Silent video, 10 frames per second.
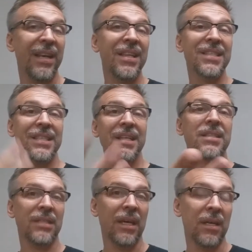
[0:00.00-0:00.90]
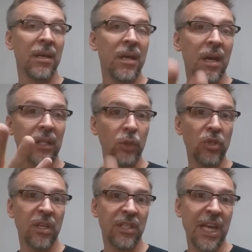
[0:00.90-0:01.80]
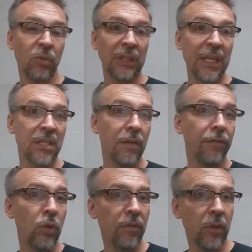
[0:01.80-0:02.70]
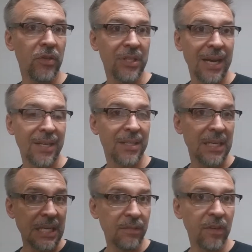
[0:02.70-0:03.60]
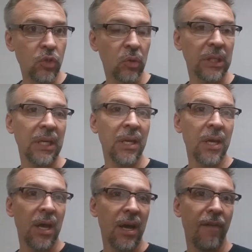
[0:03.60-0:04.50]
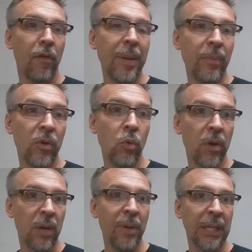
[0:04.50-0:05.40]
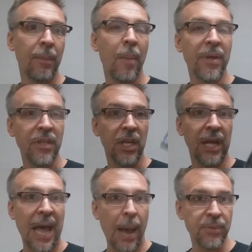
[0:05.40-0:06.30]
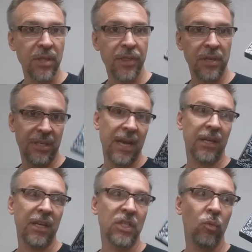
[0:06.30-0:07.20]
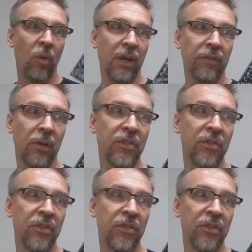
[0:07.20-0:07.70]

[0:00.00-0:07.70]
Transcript: And then since then, Ellusionist has released a few of those decks individually uh, for people who wanted to pick them up, and the Absinthe deck is one of